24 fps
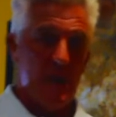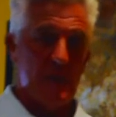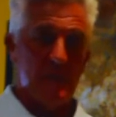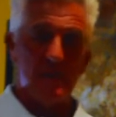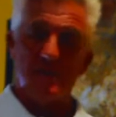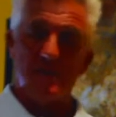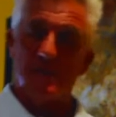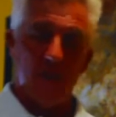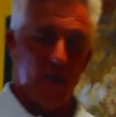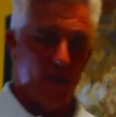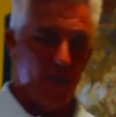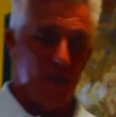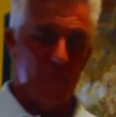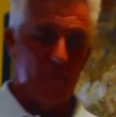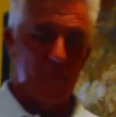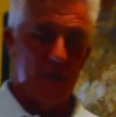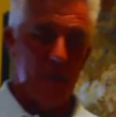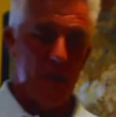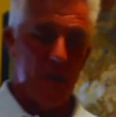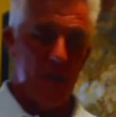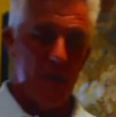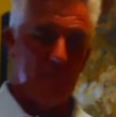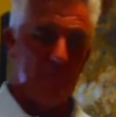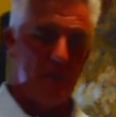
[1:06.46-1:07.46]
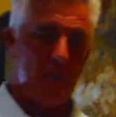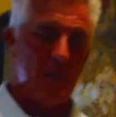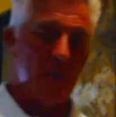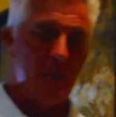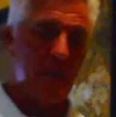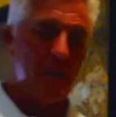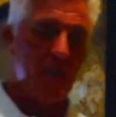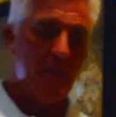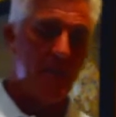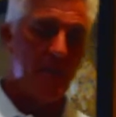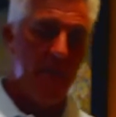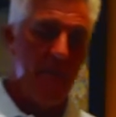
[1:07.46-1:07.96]
Had a terrible
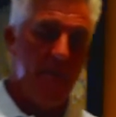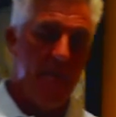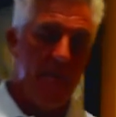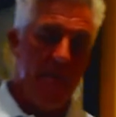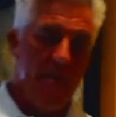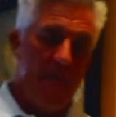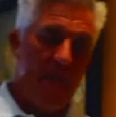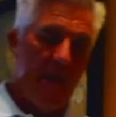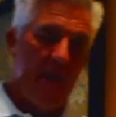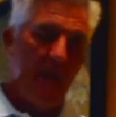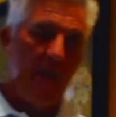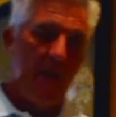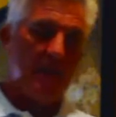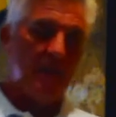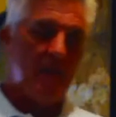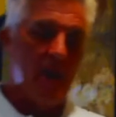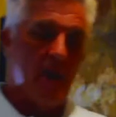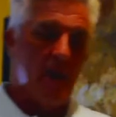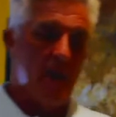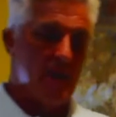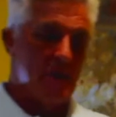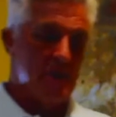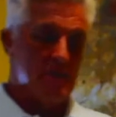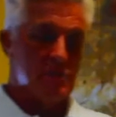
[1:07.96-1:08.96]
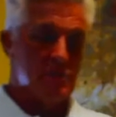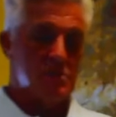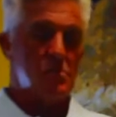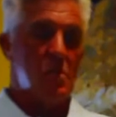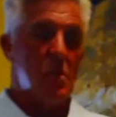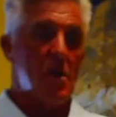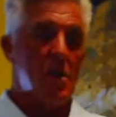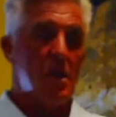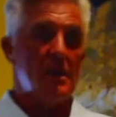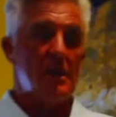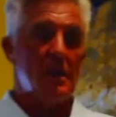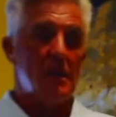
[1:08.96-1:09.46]
upbringing. And he was
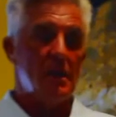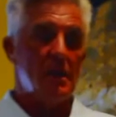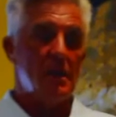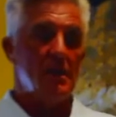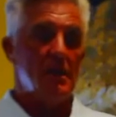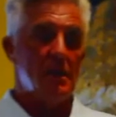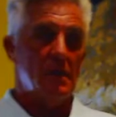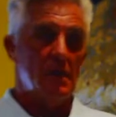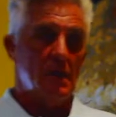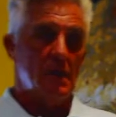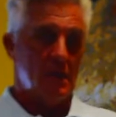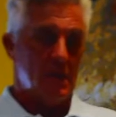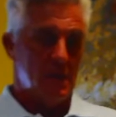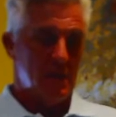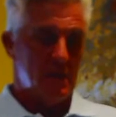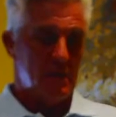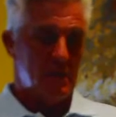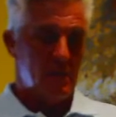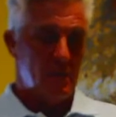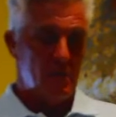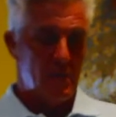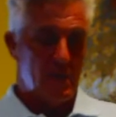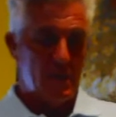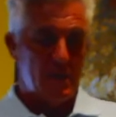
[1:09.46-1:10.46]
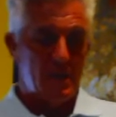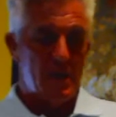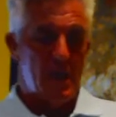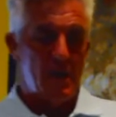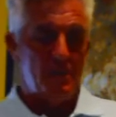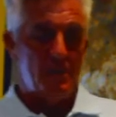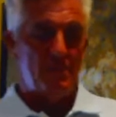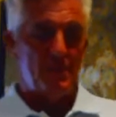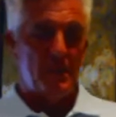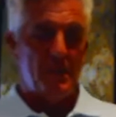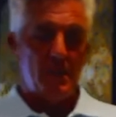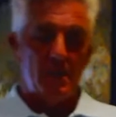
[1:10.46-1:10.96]
working with a
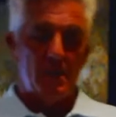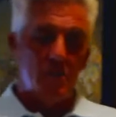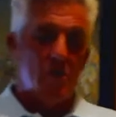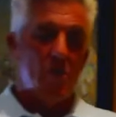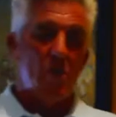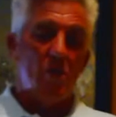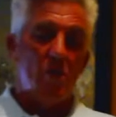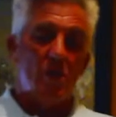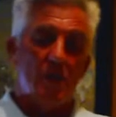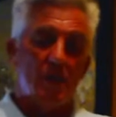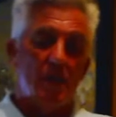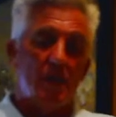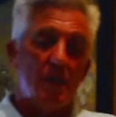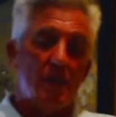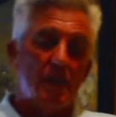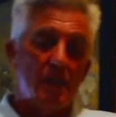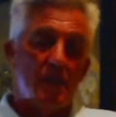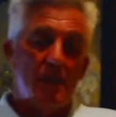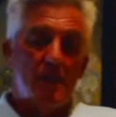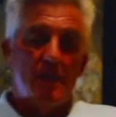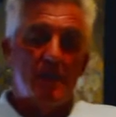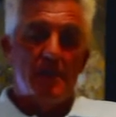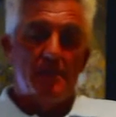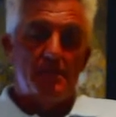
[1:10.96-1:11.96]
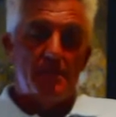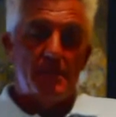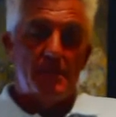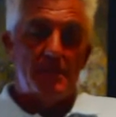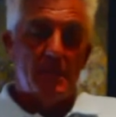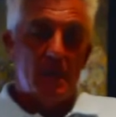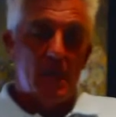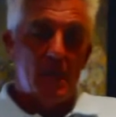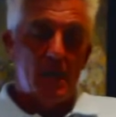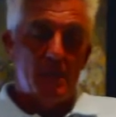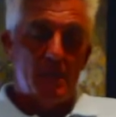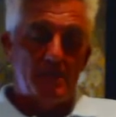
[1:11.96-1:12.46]
company cooking.
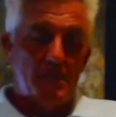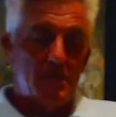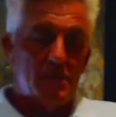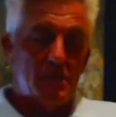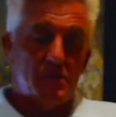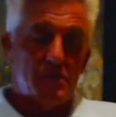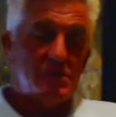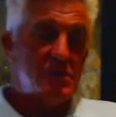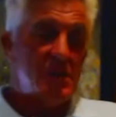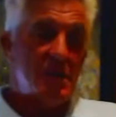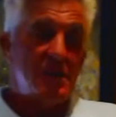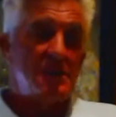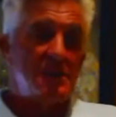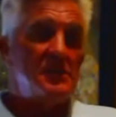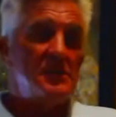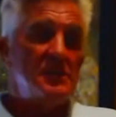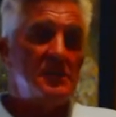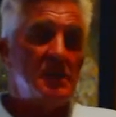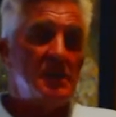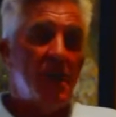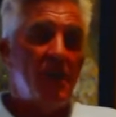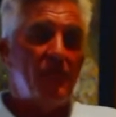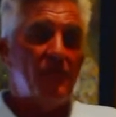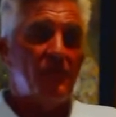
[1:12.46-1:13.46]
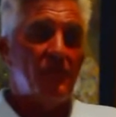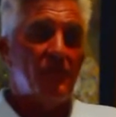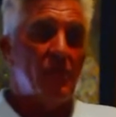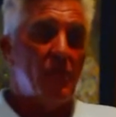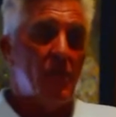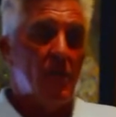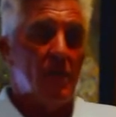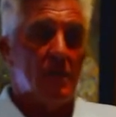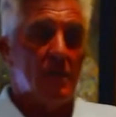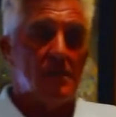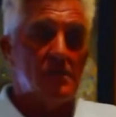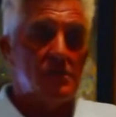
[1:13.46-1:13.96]
But because things are tough
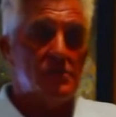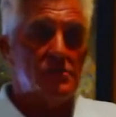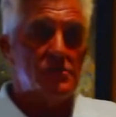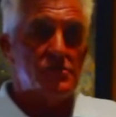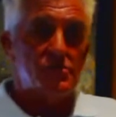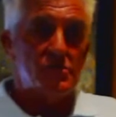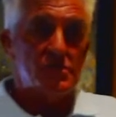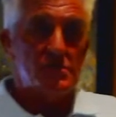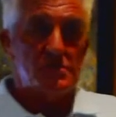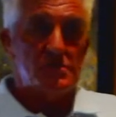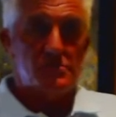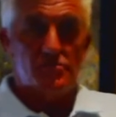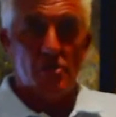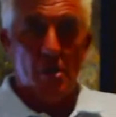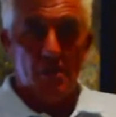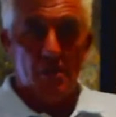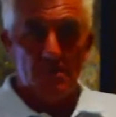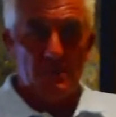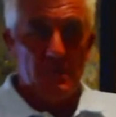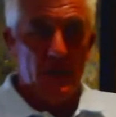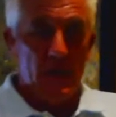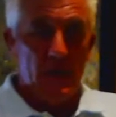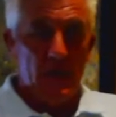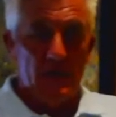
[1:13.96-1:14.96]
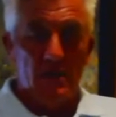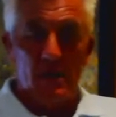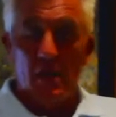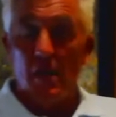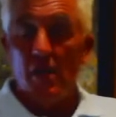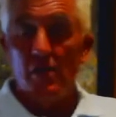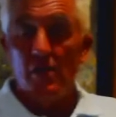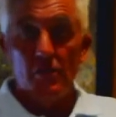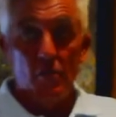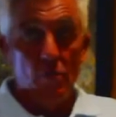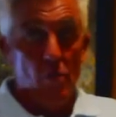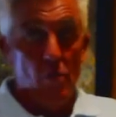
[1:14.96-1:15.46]
and the oil industry's dropped dead,
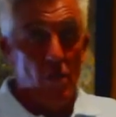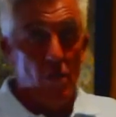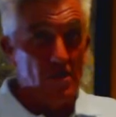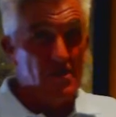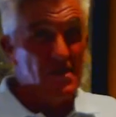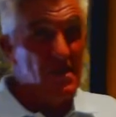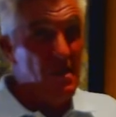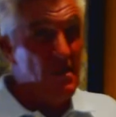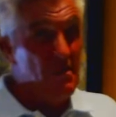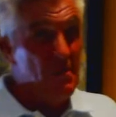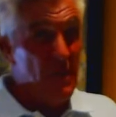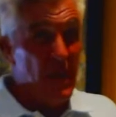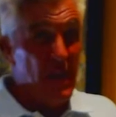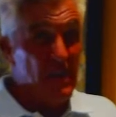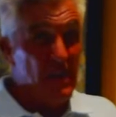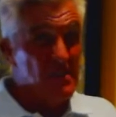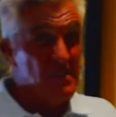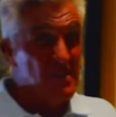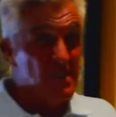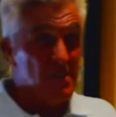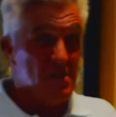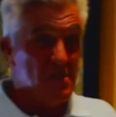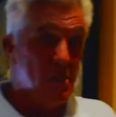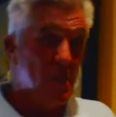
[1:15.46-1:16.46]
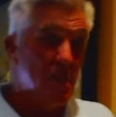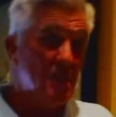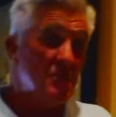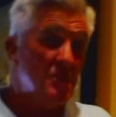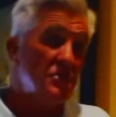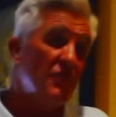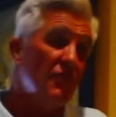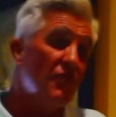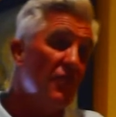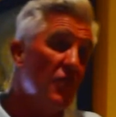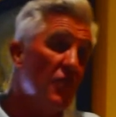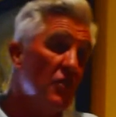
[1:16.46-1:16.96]
you know, the world's in a bad
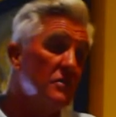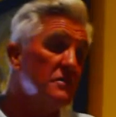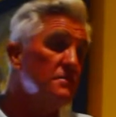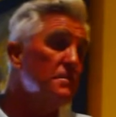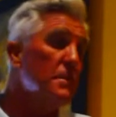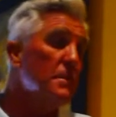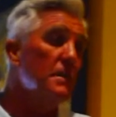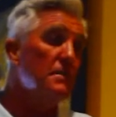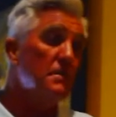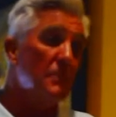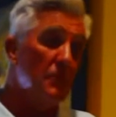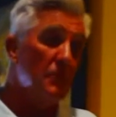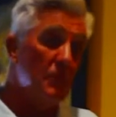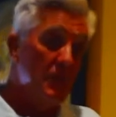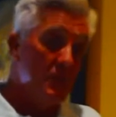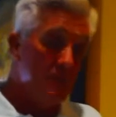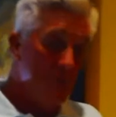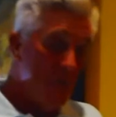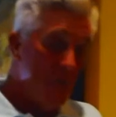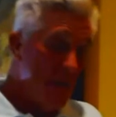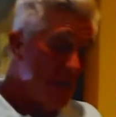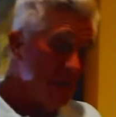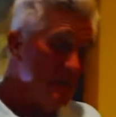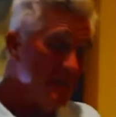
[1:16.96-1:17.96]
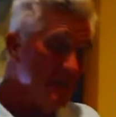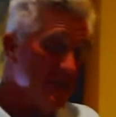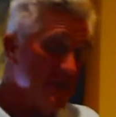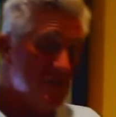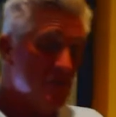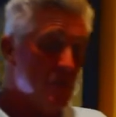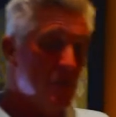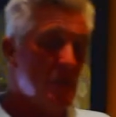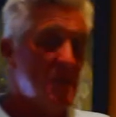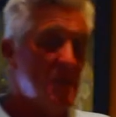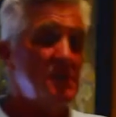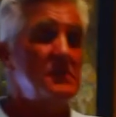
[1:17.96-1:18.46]
situation, folks. People are in bad
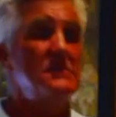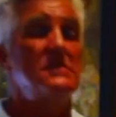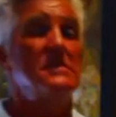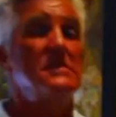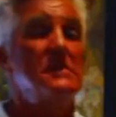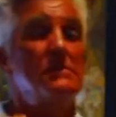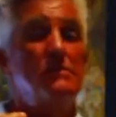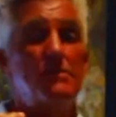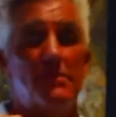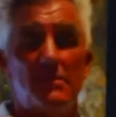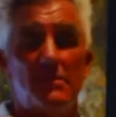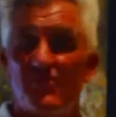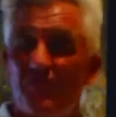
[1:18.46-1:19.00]
situations.